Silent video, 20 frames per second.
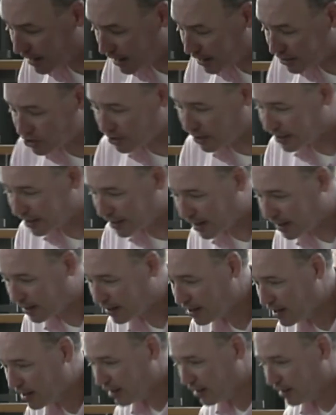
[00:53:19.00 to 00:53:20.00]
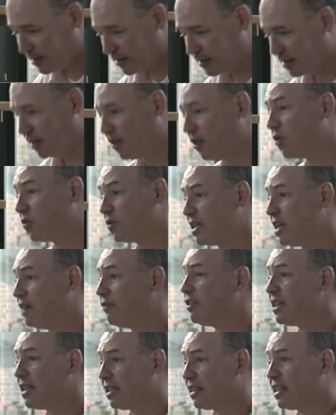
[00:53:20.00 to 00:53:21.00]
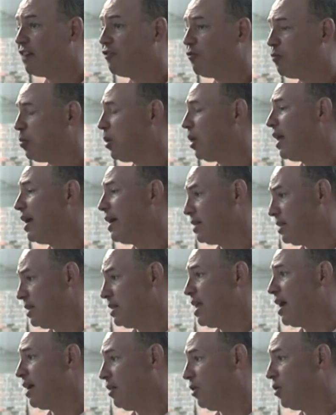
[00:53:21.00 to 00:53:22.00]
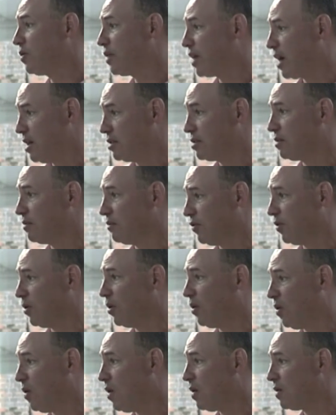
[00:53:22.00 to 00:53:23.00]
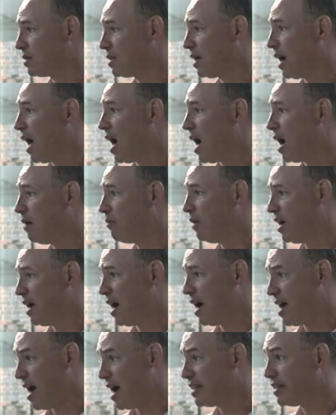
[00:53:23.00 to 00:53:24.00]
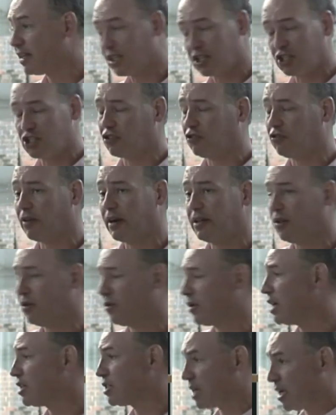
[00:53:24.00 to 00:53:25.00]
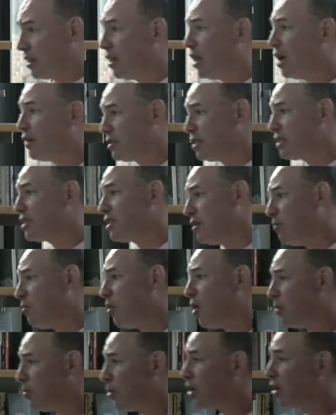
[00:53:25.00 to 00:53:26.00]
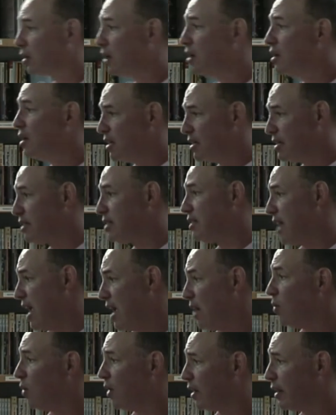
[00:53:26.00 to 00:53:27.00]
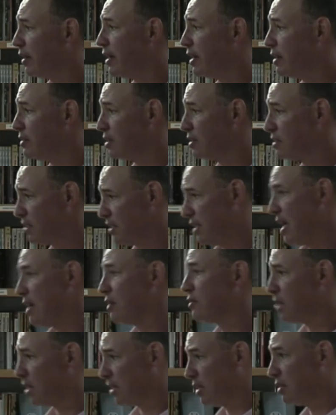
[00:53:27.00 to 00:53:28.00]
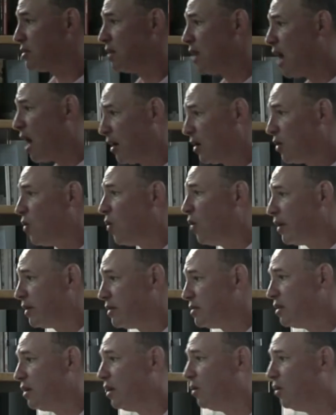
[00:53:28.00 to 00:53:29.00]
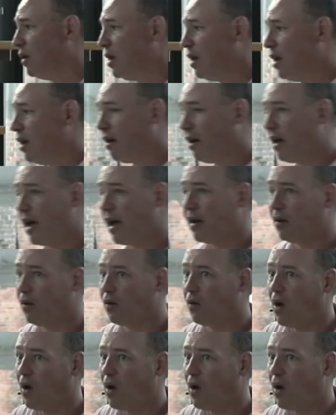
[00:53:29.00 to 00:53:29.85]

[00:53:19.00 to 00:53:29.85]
actually. Uh, you know, given that they've played in that location for a long time, I, I, think it's a great location. I'd love to see a ballpark stay where it is. Sounds like it's not going to. Uh,